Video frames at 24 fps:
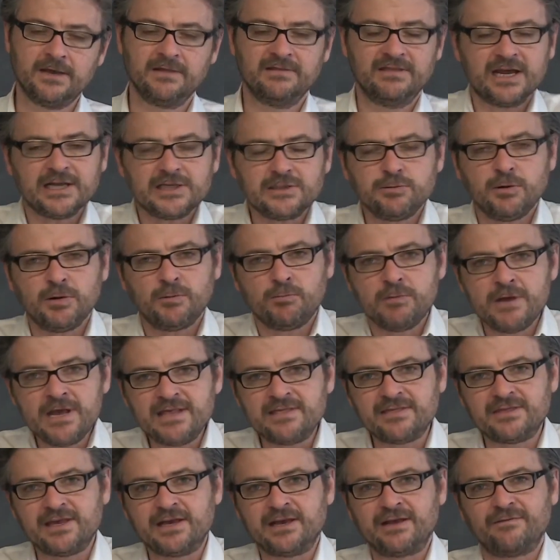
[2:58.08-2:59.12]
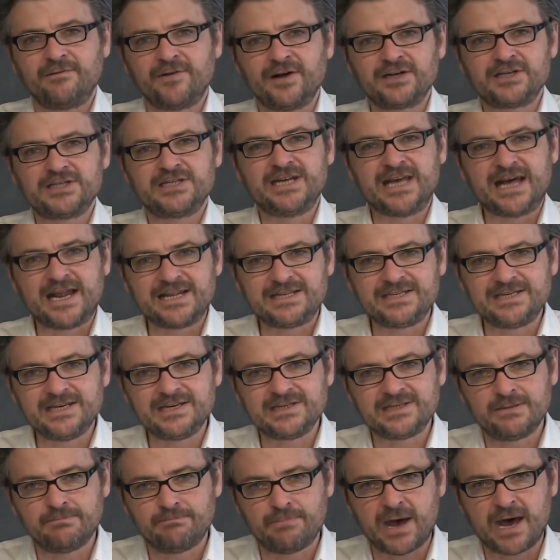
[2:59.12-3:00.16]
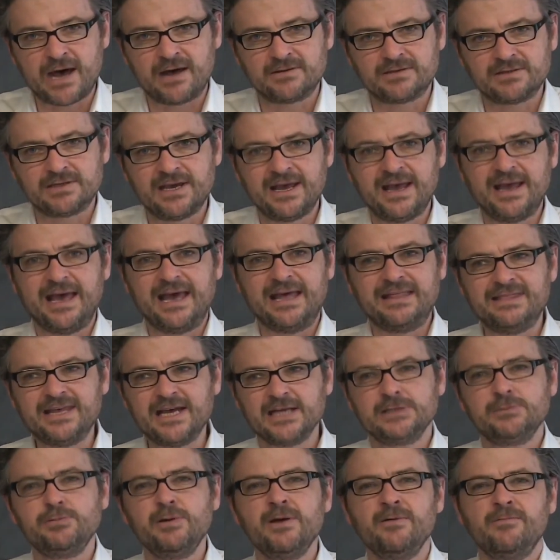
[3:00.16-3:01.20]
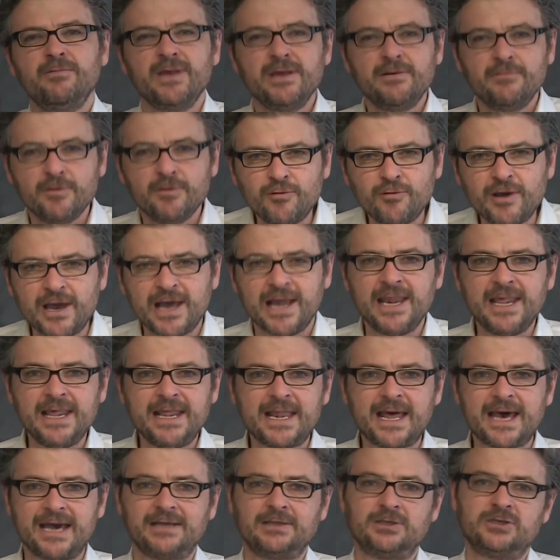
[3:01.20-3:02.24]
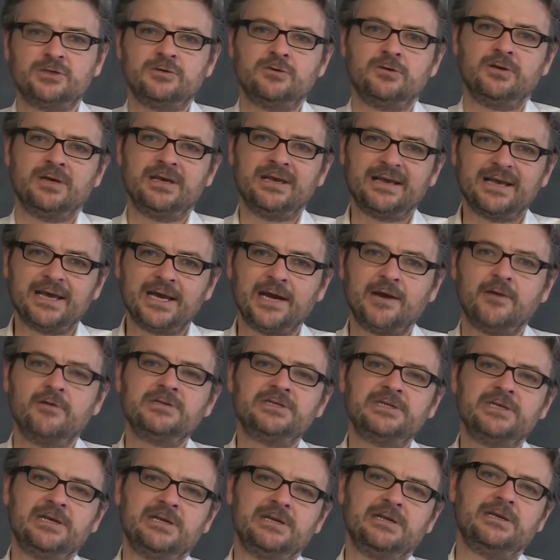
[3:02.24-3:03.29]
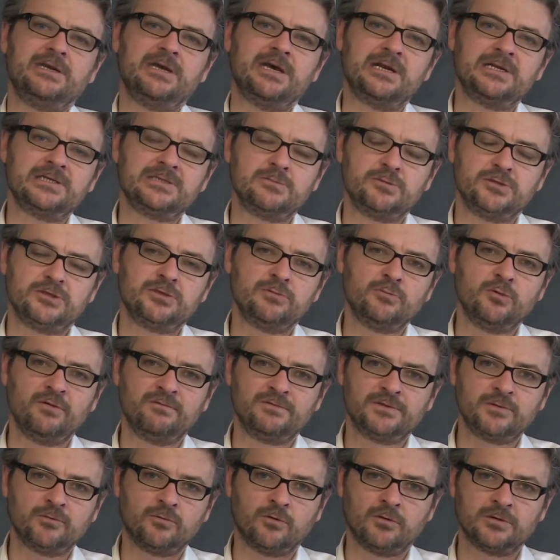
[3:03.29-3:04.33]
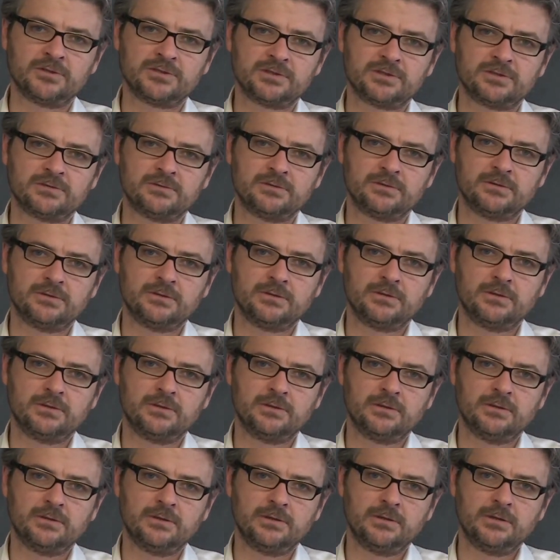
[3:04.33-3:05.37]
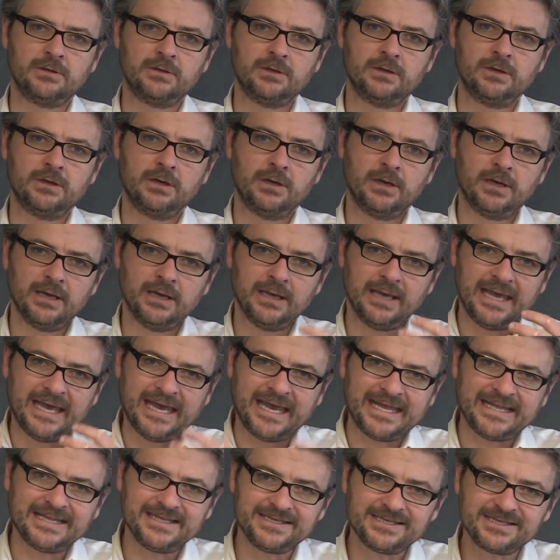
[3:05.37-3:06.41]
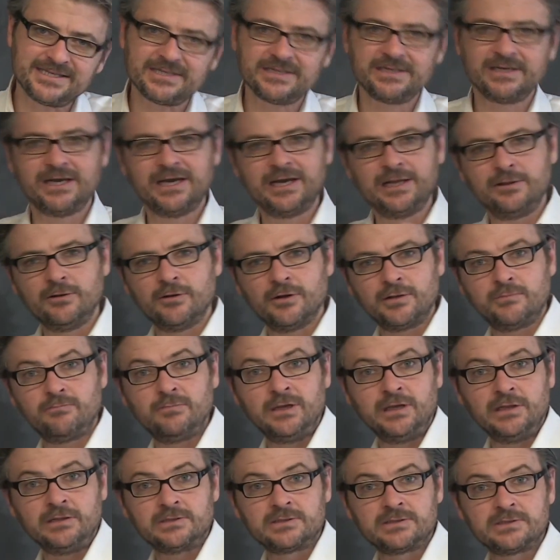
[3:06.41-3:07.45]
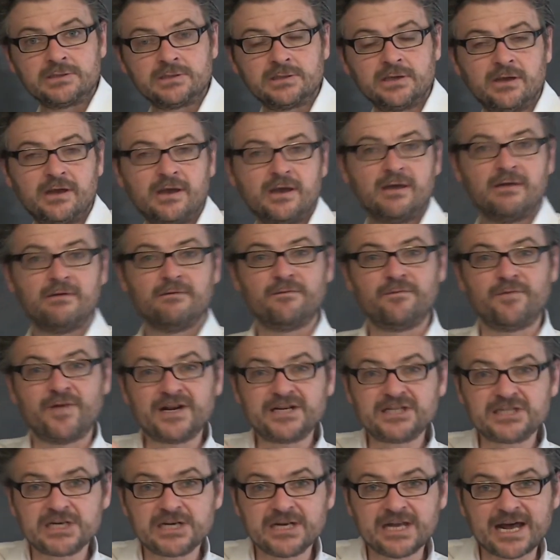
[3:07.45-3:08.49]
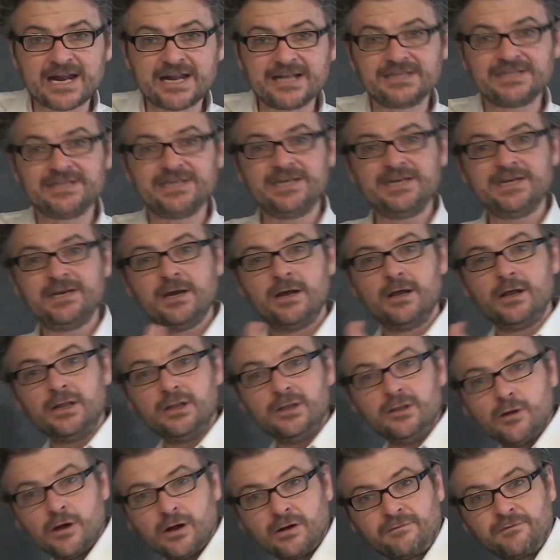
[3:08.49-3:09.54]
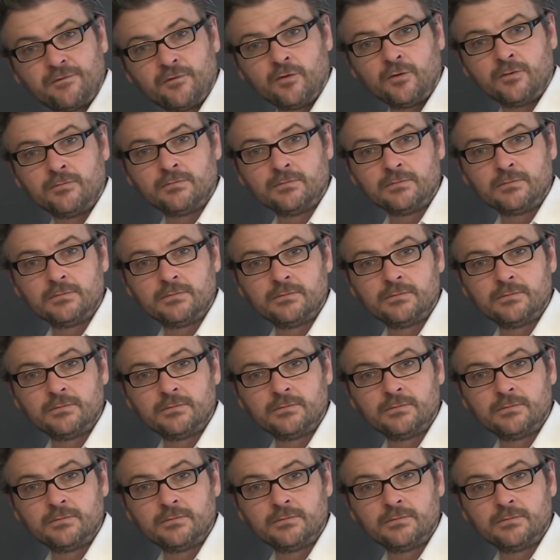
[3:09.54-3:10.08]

That's what we think functionality is about, and that's where we really like to encourage the indicators to move towards. Ends and not means. Functionality, not form.